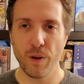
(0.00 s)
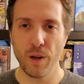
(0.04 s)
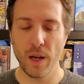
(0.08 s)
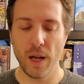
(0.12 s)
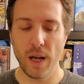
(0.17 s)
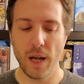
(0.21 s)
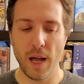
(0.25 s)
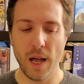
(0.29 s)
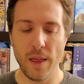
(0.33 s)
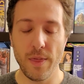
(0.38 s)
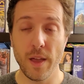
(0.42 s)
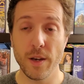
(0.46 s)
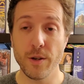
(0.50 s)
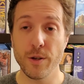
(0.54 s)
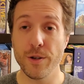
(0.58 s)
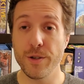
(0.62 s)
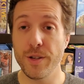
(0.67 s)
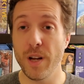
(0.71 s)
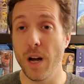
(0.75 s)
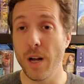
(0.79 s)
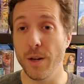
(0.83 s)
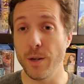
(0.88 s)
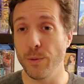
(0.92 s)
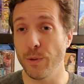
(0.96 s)
and then you're
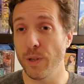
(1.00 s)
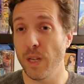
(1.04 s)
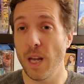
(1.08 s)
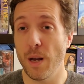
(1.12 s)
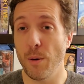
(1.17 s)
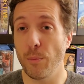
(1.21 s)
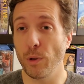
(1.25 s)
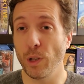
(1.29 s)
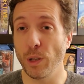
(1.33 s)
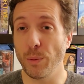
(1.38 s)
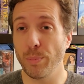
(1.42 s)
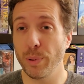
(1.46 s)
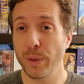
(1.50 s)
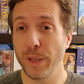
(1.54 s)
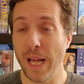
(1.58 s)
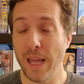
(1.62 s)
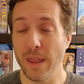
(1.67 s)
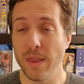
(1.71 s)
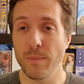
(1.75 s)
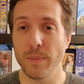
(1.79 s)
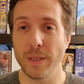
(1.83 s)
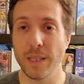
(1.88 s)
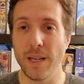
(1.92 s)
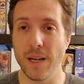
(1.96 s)
done. You can't really play
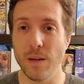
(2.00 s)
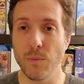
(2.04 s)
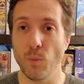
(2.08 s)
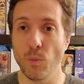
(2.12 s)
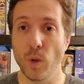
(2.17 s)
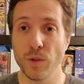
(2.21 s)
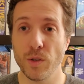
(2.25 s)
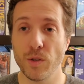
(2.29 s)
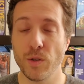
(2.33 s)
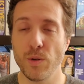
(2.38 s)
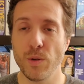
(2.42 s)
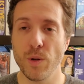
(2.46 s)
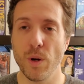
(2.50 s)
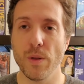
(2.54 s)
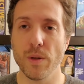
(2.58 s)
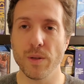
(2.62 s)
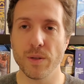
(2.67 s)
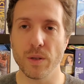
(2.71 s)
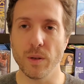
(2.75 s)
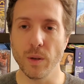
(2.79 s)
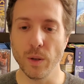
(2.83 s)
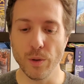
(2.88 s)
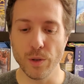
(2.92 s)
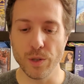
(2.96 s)
them again once you know the
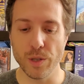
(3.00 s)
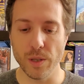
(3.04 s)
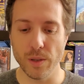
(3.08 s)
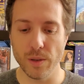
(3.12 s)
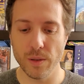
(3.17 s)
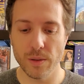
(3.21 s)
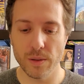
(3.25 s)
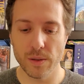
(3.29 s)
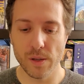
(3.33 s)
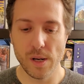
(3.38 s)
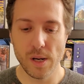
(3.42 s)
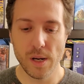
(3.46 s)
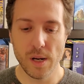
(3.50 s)
solutions.